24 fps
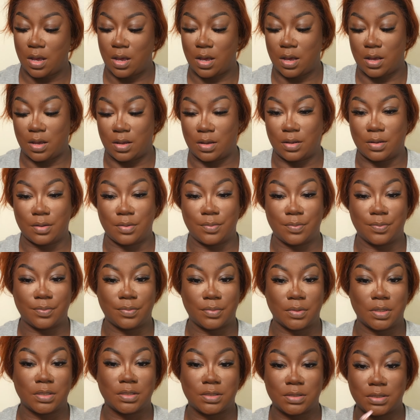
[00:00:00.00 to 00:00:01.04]
um
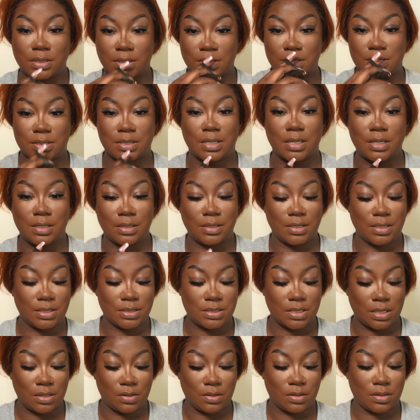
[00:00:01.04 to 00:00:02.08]
just in this
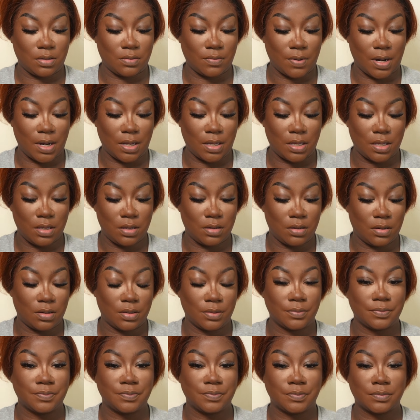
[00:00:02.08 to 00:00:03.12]
area right
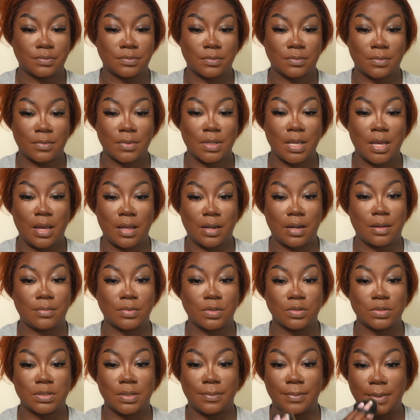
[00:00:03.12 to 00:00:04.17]
here and I'm
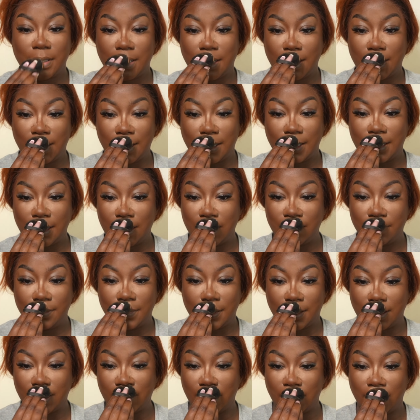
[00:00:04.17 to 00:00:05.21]
using Banana Deep
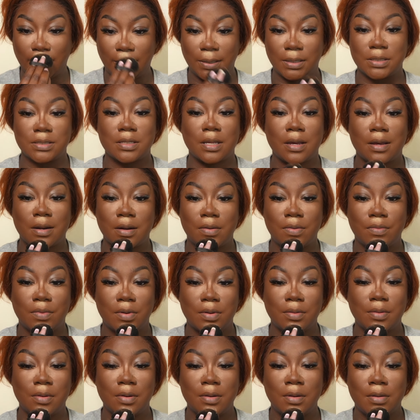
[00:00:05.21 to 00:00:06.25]
because I don't
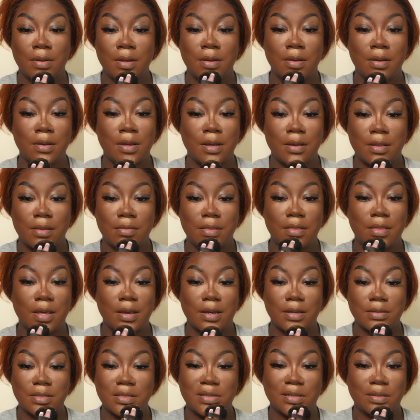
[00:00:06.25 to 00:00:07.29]
want
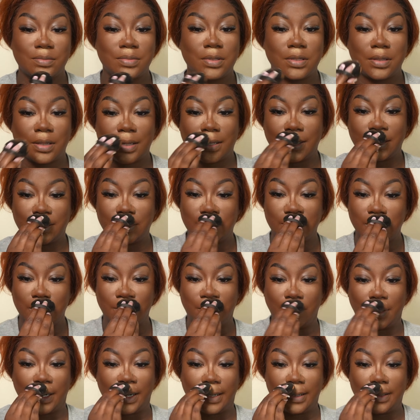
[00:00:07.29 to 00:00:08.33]
that to be like too
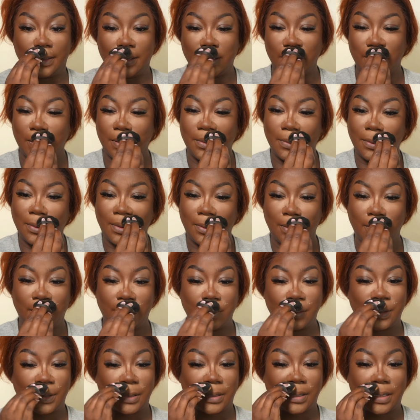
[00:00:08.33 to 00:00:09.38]
bright, you know?
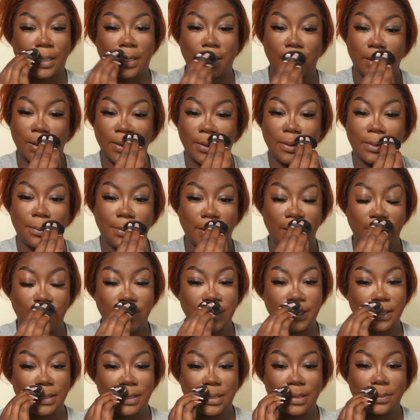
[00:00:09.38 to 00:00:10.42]
Just like a little bit.
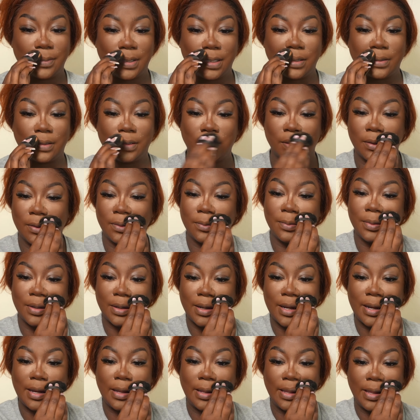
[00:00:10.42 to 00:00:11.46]
Just give me a little bit of
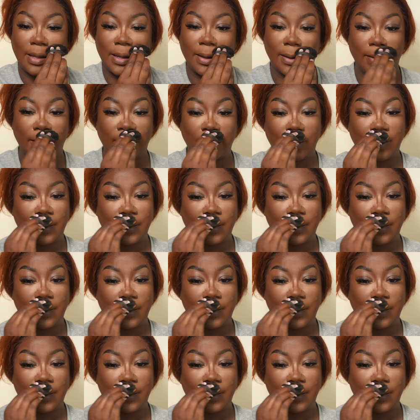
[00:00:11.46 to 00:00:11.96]
highlight